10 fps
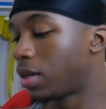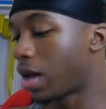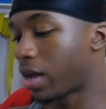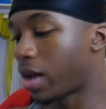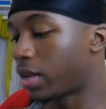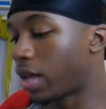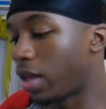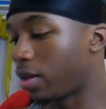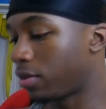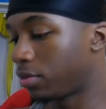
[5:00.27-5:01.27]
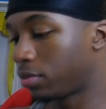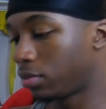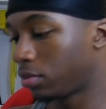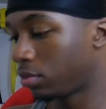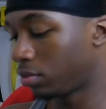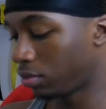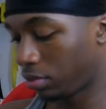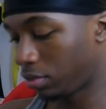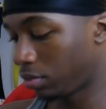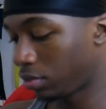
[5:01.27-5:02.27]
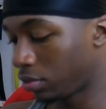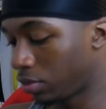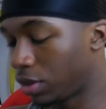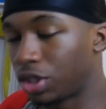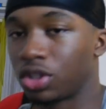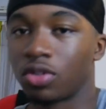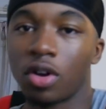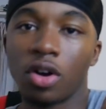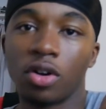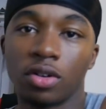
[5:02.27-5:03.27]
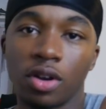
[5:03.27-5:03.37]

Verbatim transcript: I got like a straw